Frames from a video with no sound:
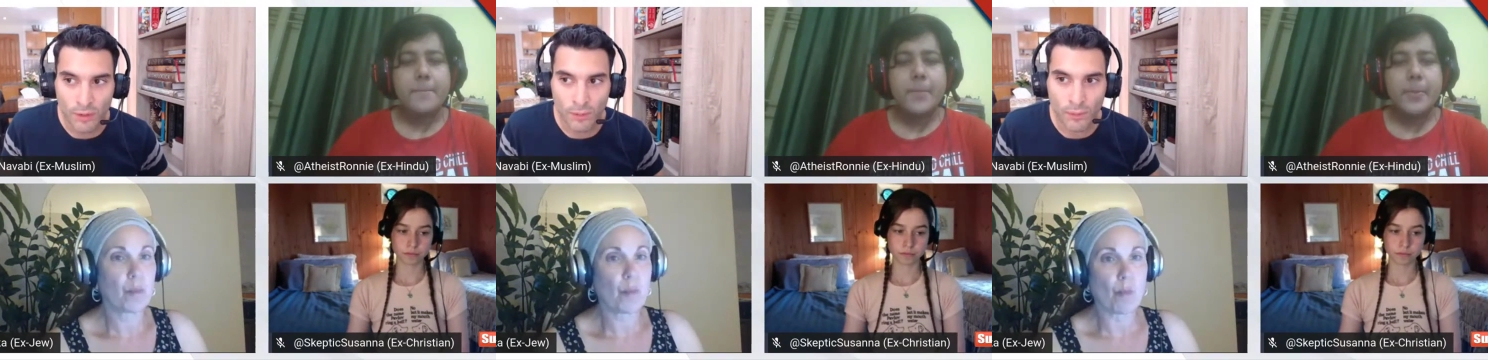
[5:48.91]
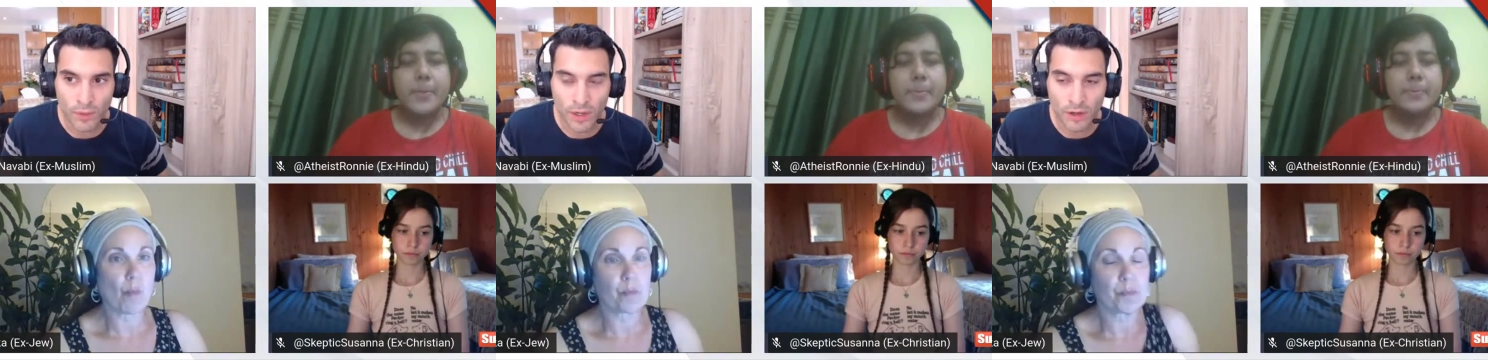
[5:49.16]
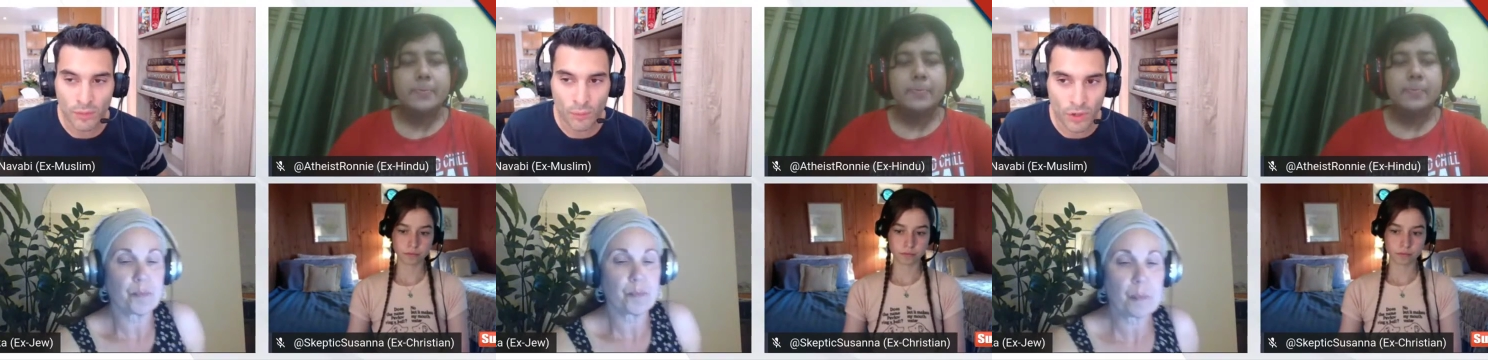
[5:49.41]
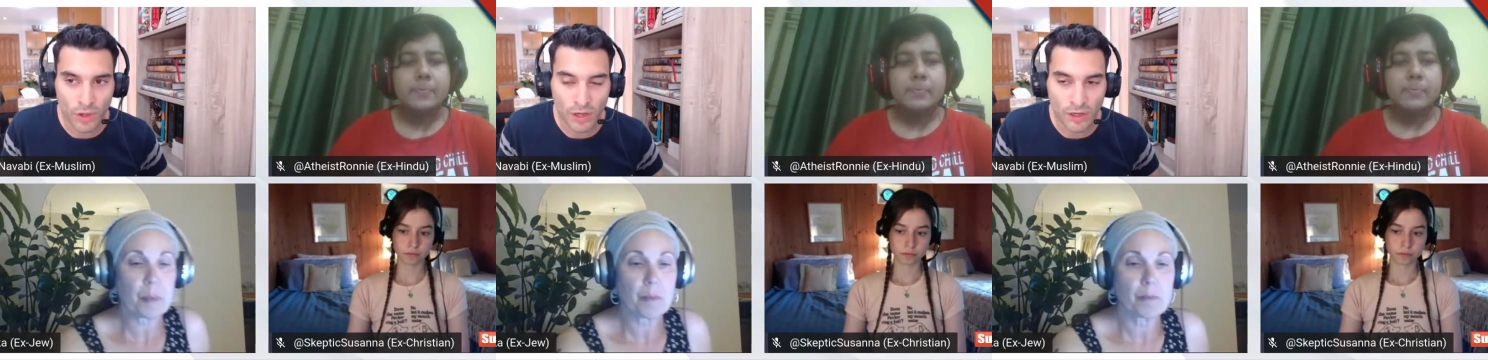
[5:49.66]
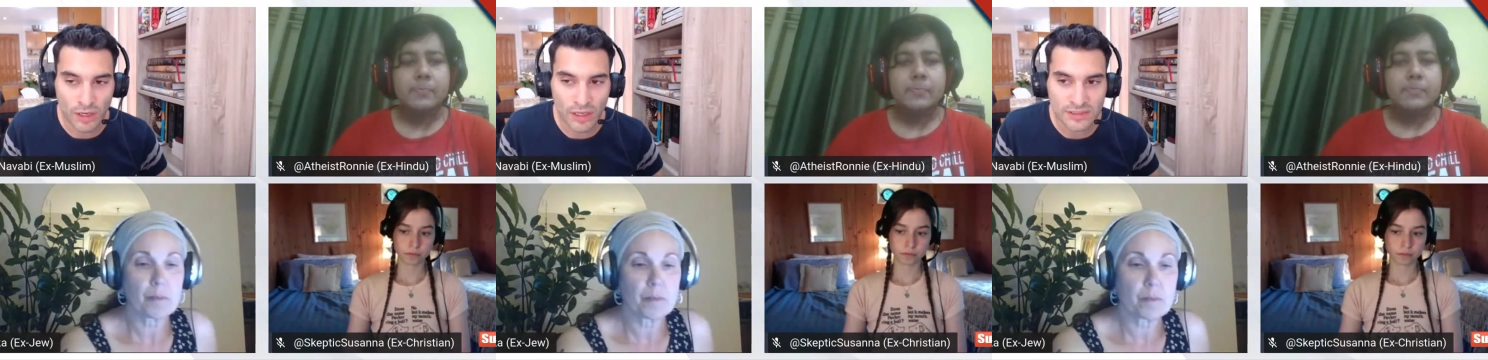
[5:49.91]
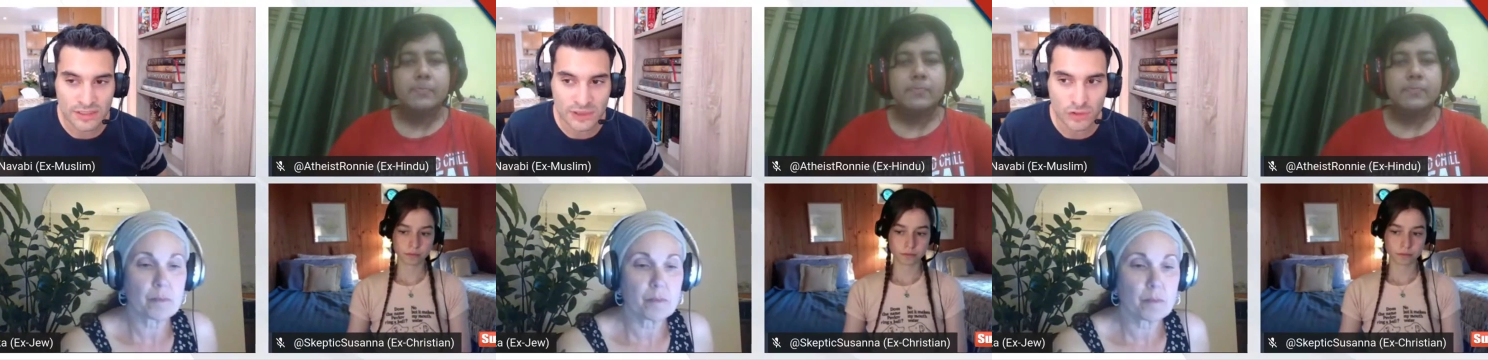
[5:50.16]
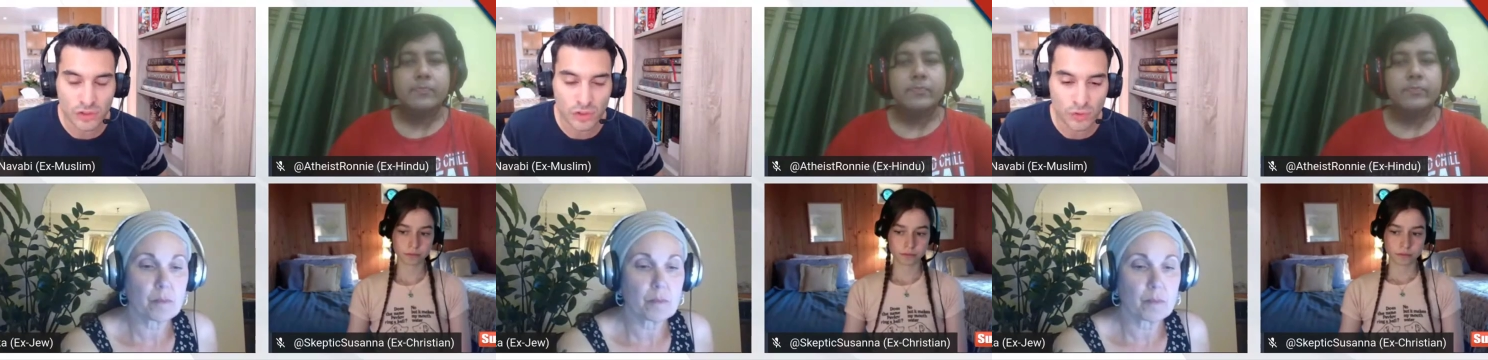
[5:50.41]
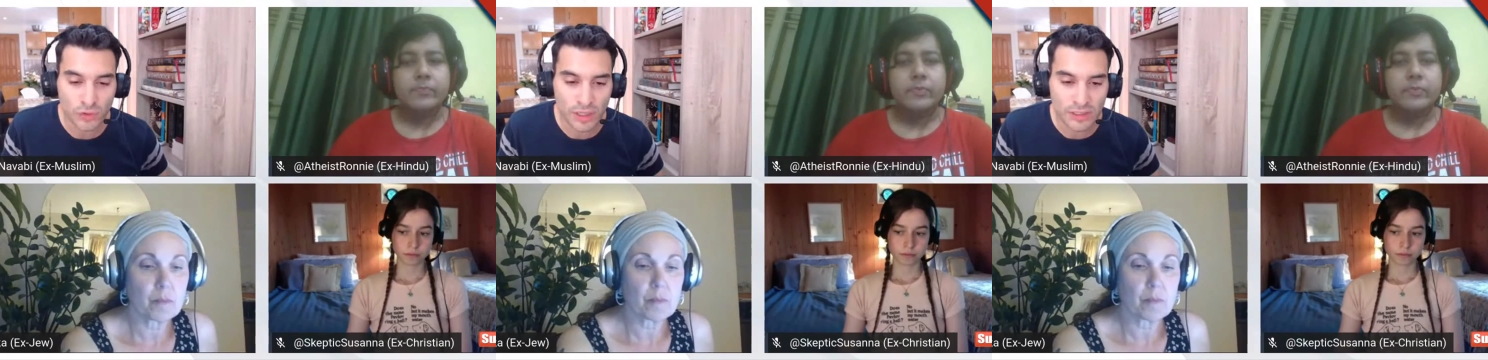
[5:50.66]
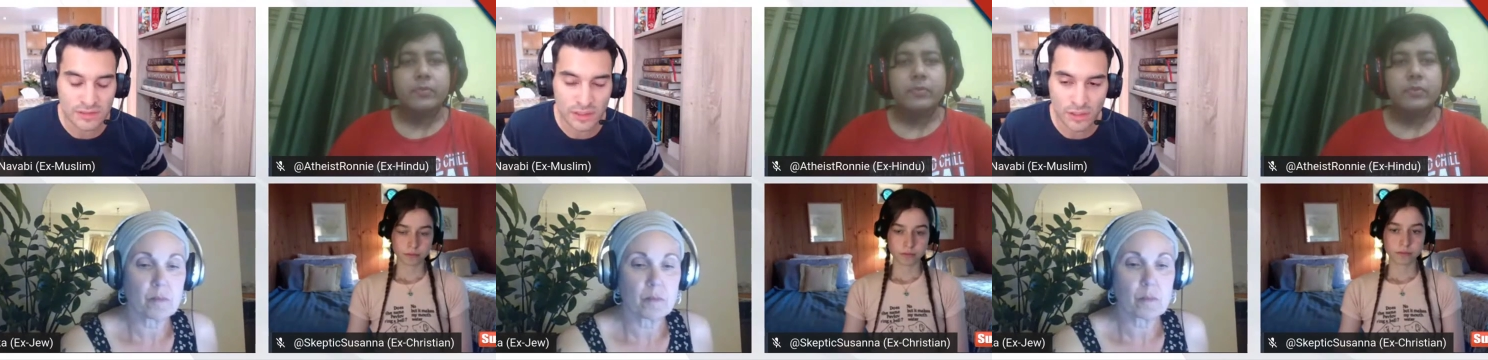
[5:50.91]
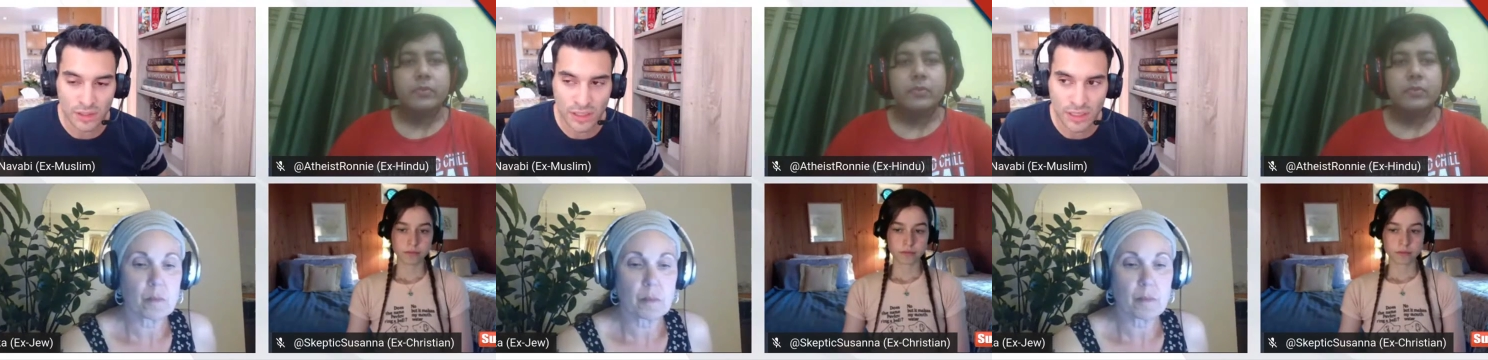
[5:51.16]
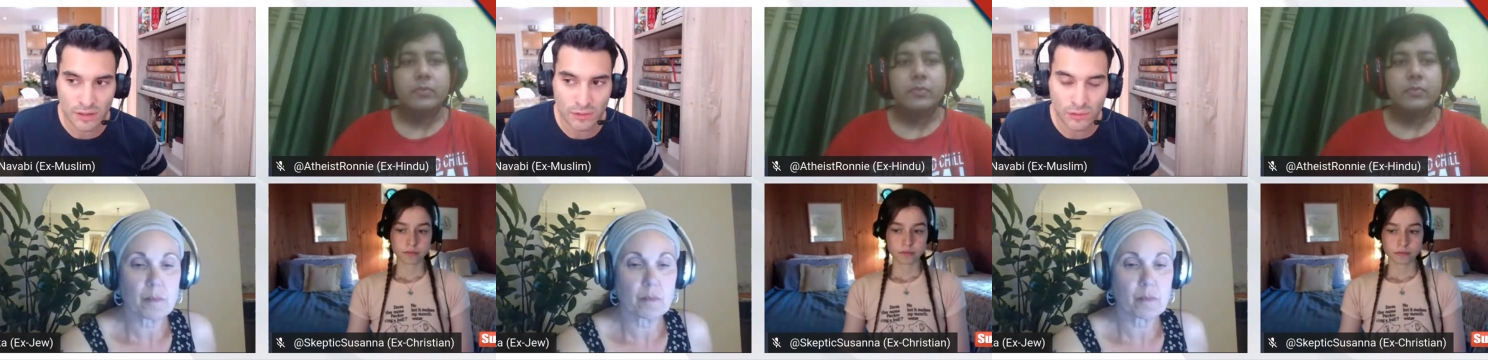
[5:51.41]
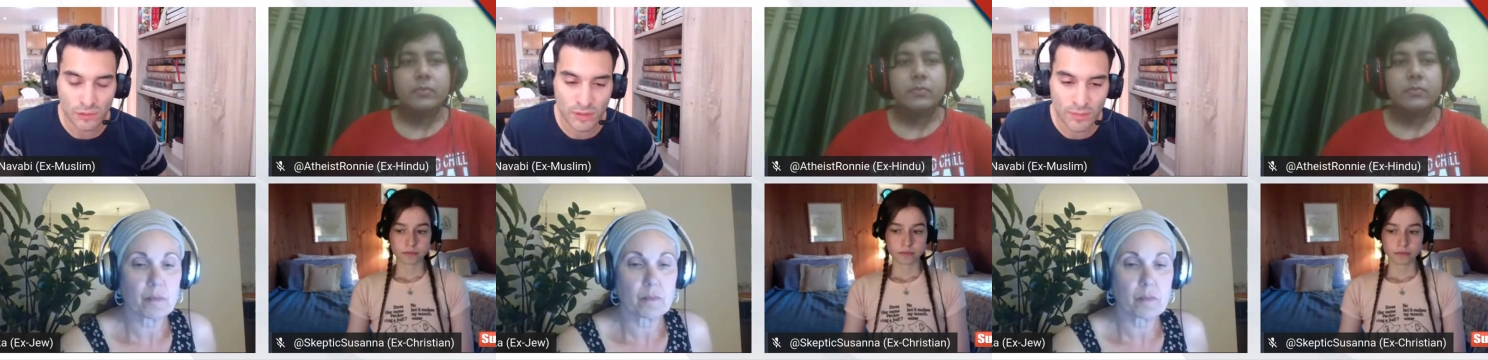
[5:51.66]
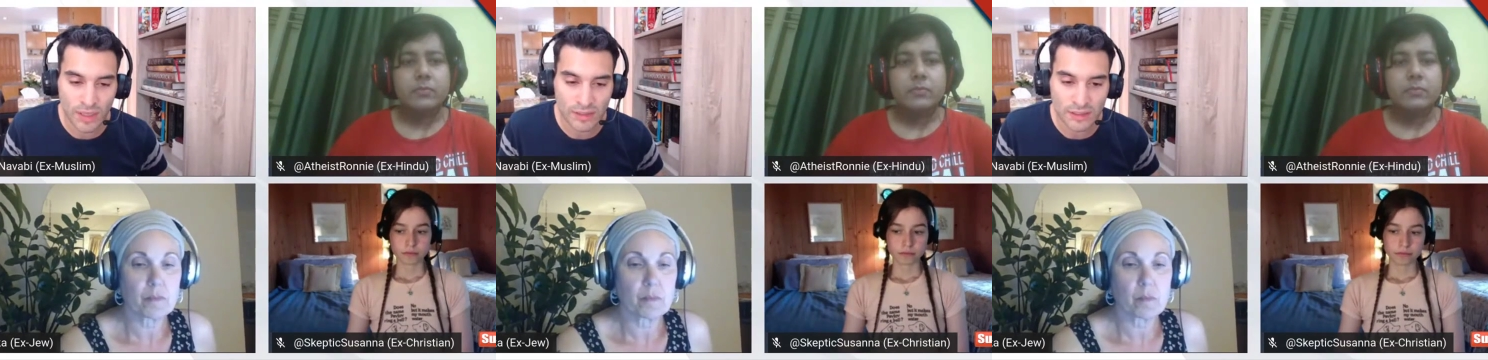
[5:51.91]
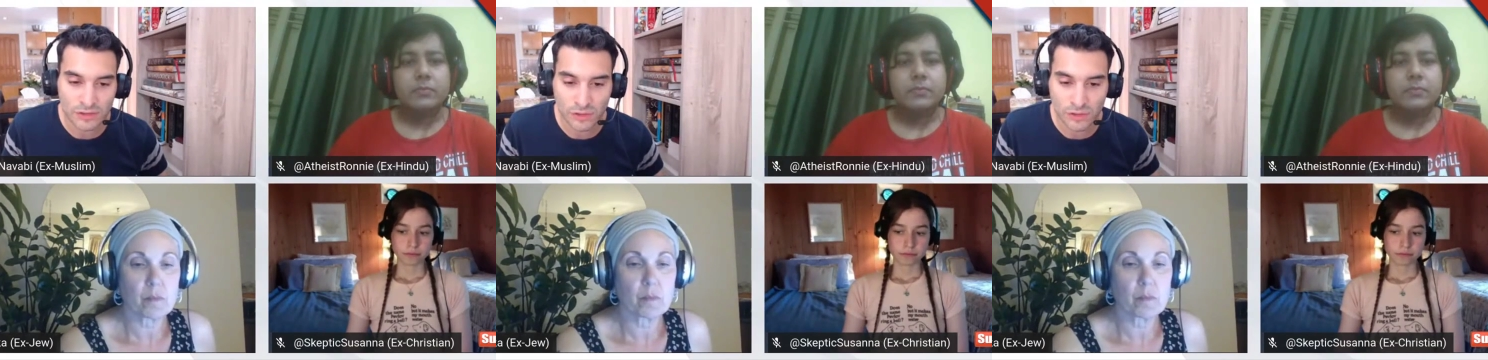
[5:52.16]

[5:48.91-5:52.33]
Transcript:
Speaker 1: we're, we're not going to listen to you, or else they're going to get too demanding.